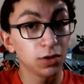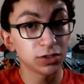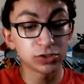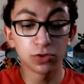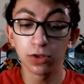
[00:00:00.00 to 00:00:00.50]

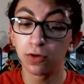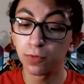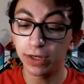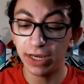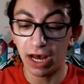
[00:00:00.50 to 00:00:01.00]
Let's do a little
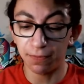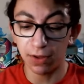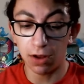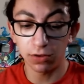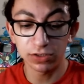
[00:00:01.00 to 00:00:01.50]
recap,
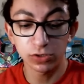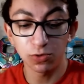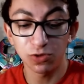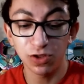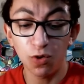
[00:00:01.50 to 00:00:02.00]
y'all. Let's do a
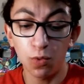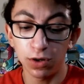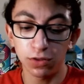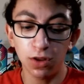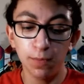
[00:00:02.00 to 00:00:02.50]
little one,
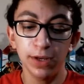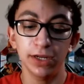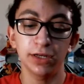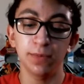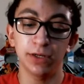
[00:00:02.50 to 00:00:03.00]
a little bit
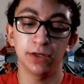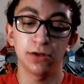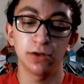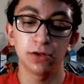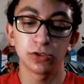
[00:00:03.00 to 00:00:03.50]
itty bitty.
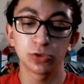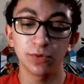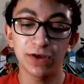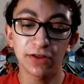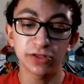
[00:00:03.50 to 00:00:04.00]
So we've
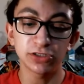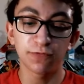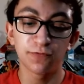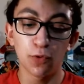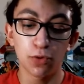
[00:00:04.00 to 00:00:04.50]
got these
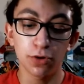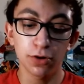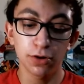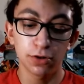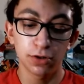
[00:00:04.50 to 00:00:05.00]

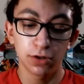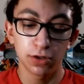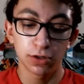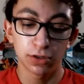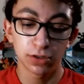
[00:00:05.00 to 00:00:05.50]
four
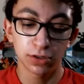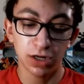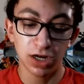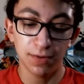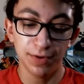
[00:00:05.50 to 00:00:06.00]

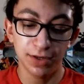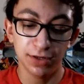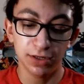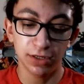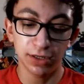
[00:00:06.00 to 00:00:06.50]

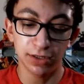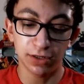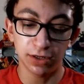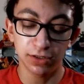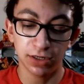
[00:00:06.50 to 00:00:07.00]
common and
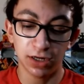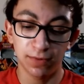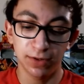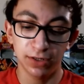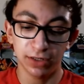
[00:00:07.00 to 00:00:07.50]

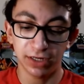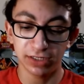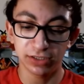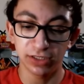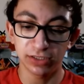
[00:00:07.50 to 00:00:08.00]
uncommon. I
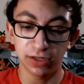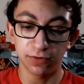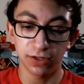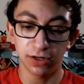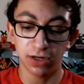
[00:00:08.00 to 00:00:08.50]
guess this is the
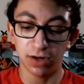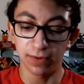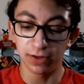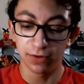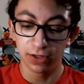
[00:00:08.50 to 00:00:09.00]
only uncommon.